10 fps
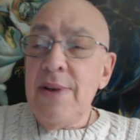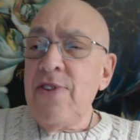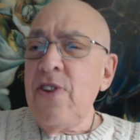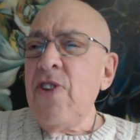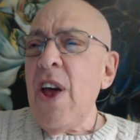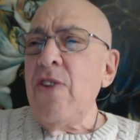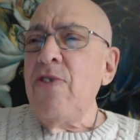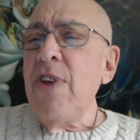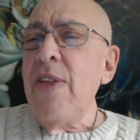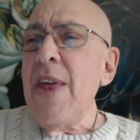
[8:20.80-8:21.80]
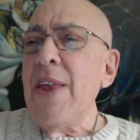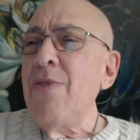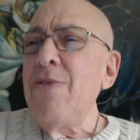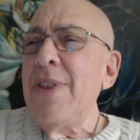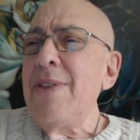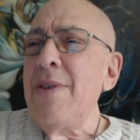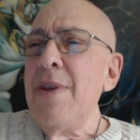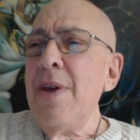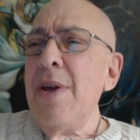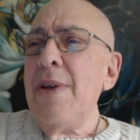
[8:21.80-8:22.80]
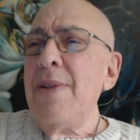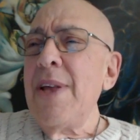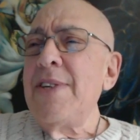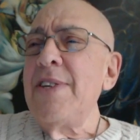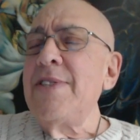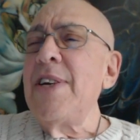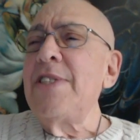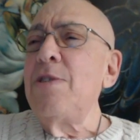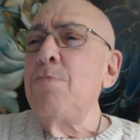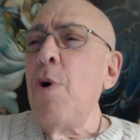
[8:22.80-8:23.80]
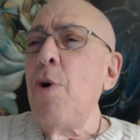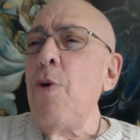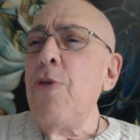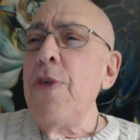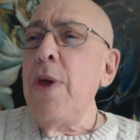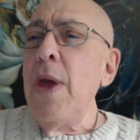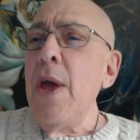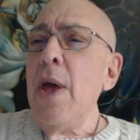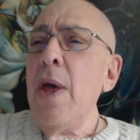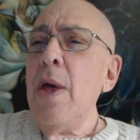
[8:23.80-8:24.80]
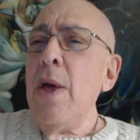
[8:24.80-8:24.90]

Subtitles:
our success, and that success in both the